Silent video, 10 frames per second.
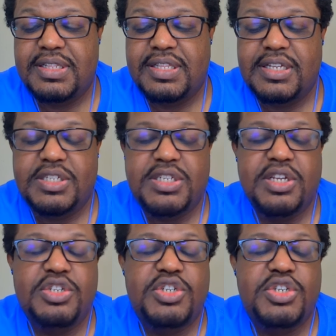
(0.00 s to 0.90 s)
this
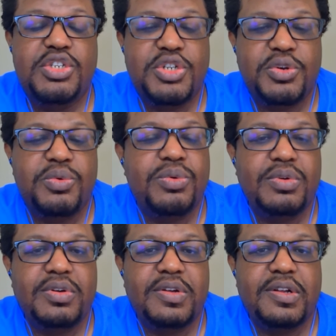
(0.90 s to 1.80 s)
stew
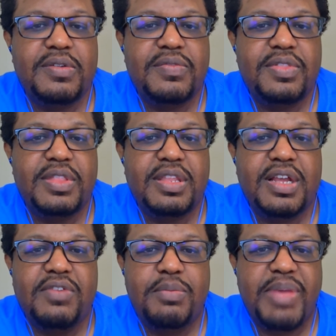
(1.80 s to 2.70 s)

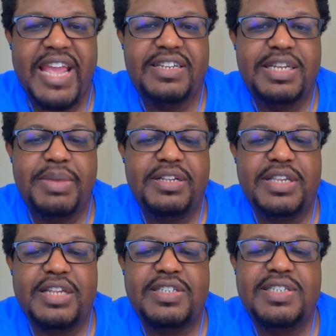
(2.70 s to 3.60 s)
of a
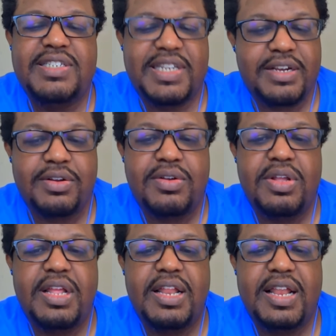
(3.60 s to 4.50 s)
pandemic that still
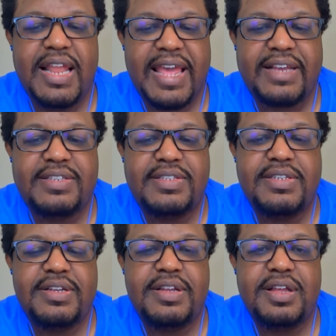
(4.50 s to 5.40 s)

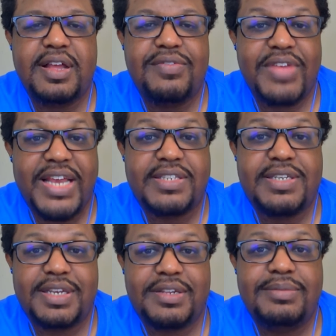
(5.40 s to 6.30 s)
lacks a
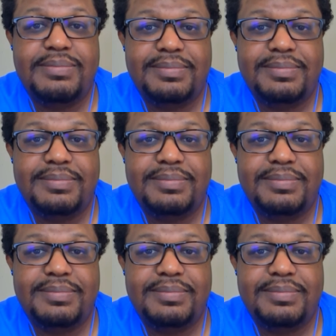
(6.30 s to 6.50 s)
vaccine.